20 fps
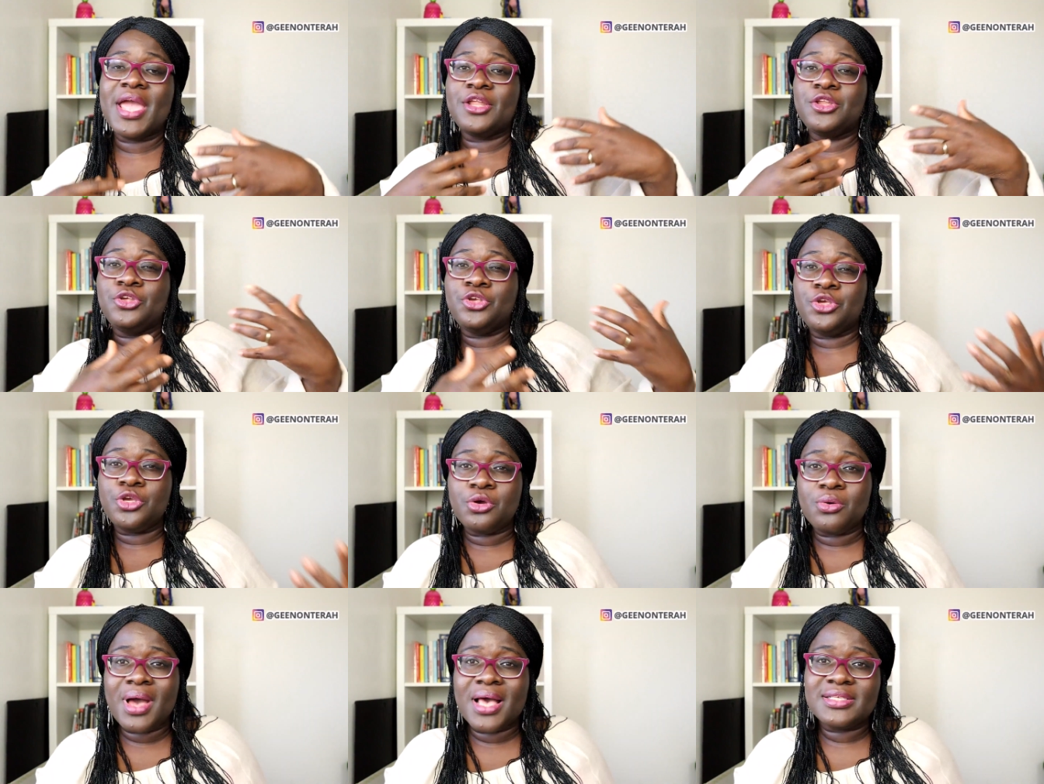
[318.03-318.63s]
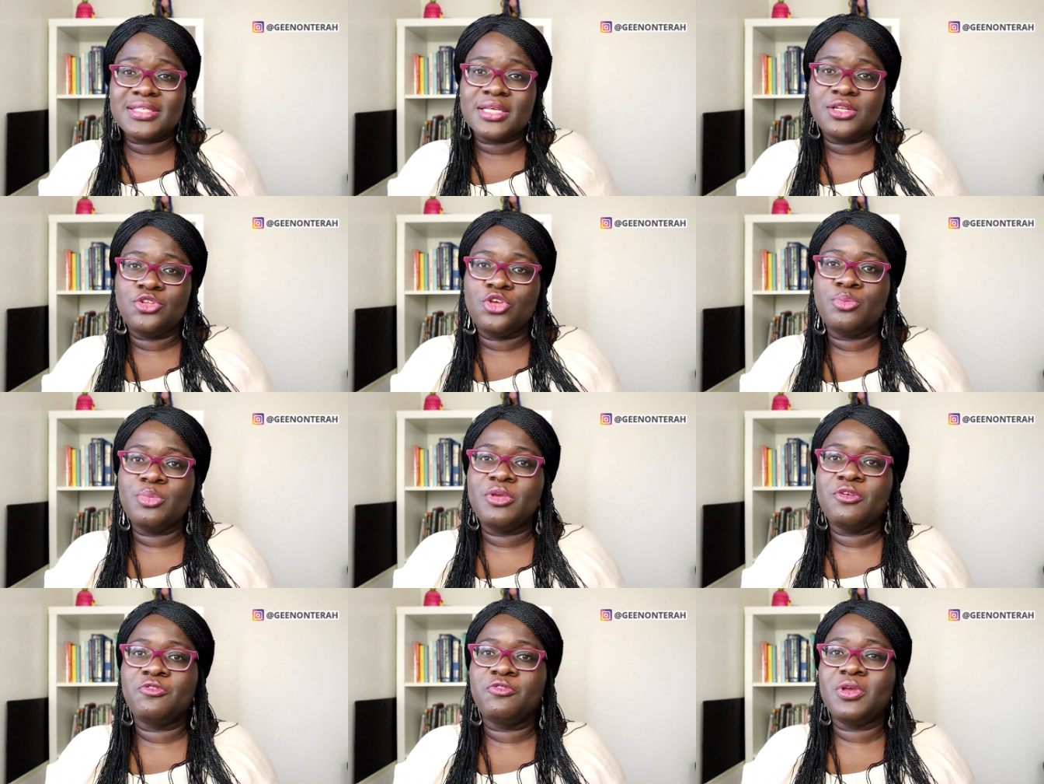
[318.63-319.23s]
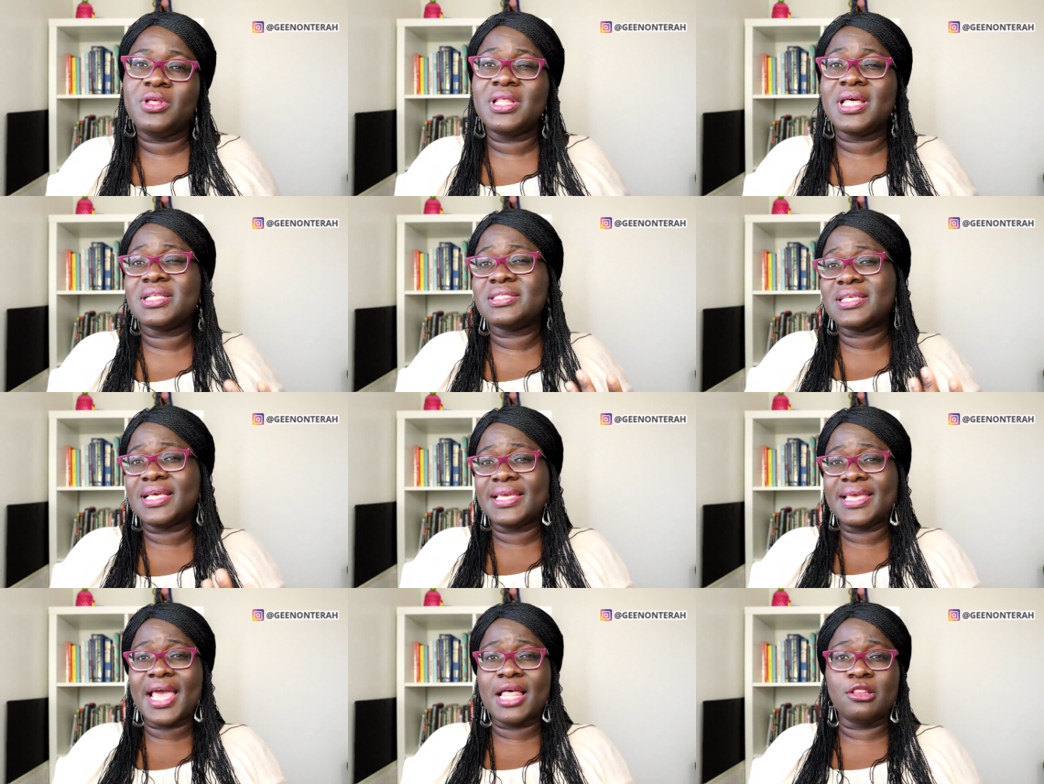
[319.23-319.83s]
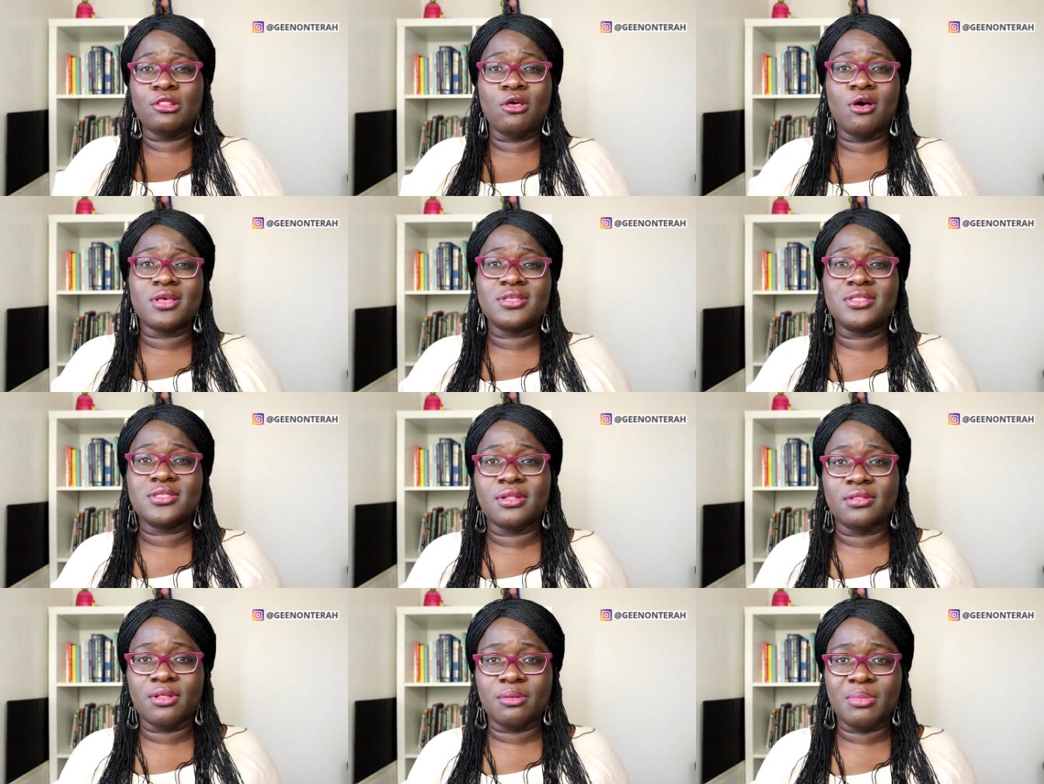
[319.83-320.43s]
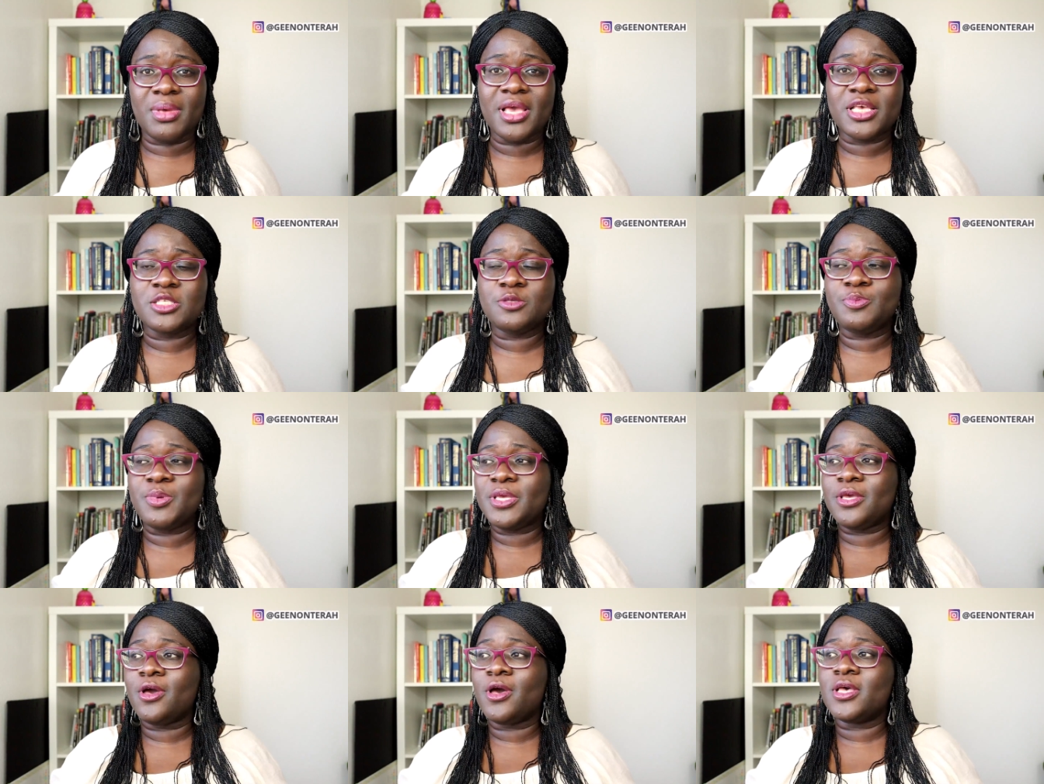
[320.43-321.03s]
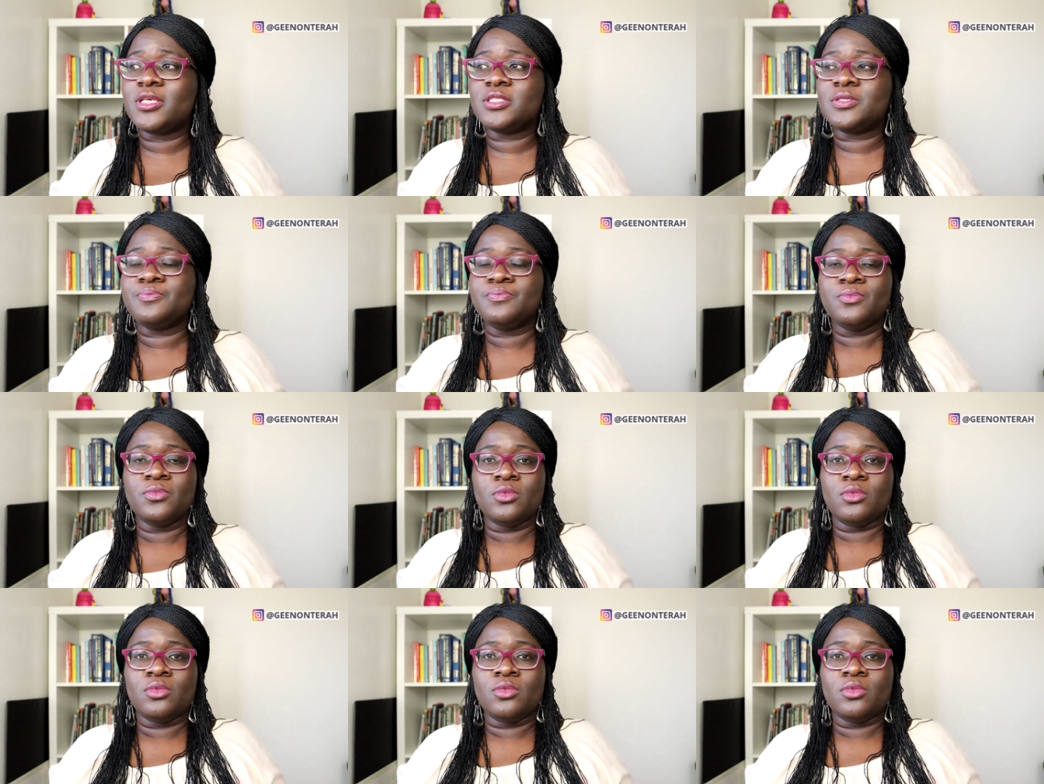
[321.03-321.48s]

and you as a newbie freelancer get lost in the mix because